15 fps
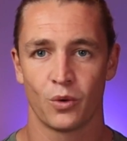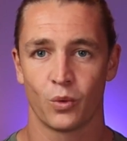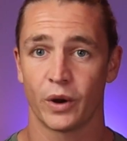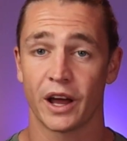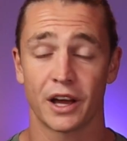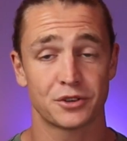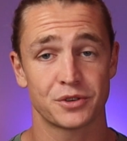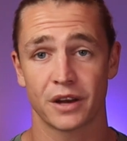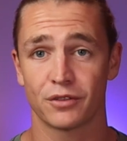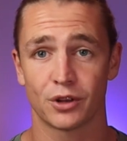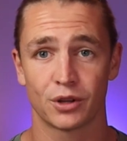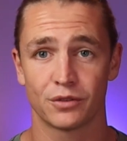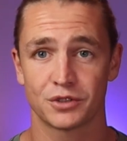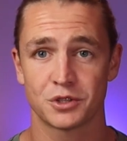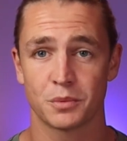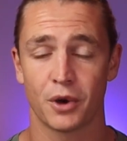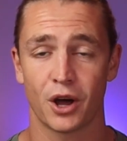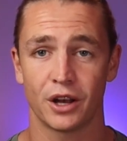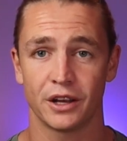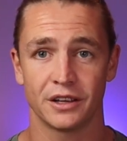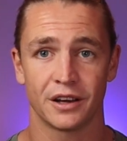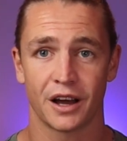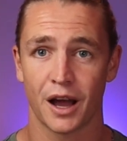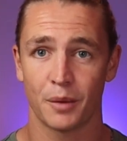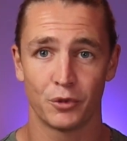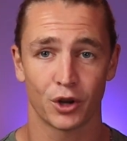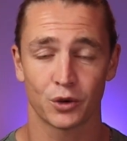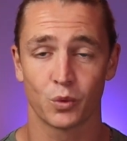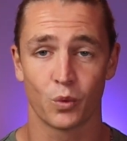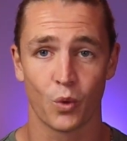When I travel over to Bali, I'm
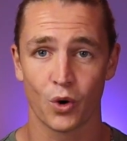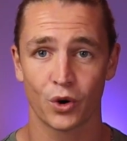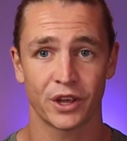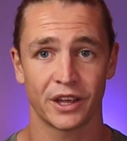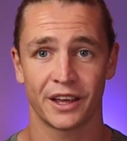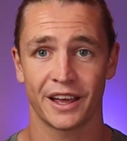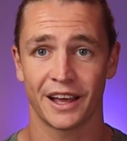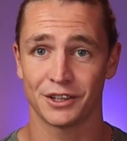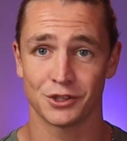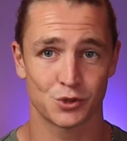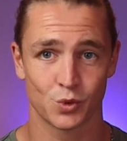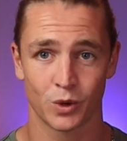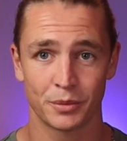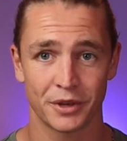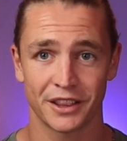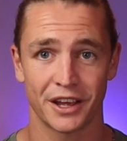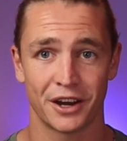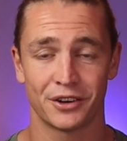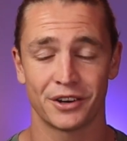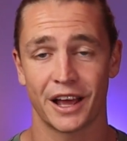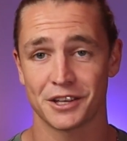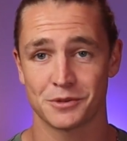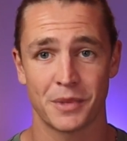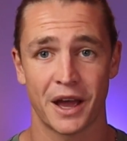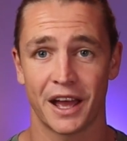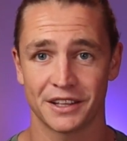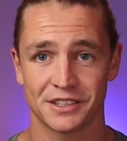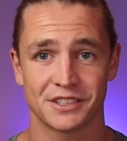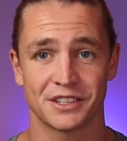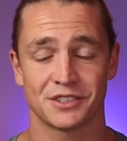not walking and swimming there as my
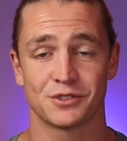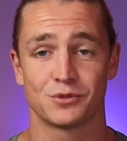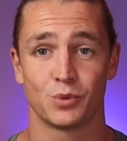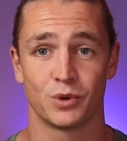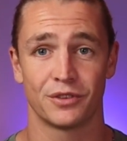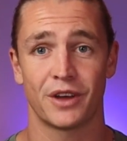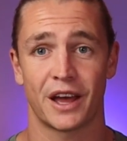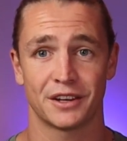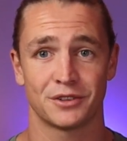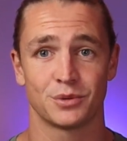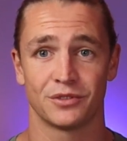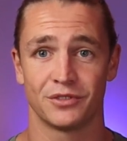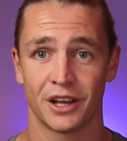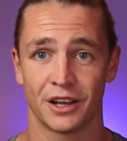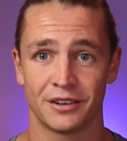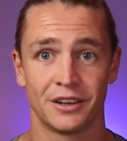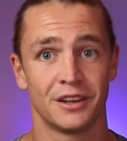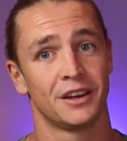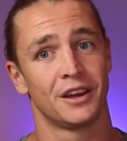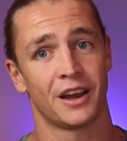ancestors would have had to have done.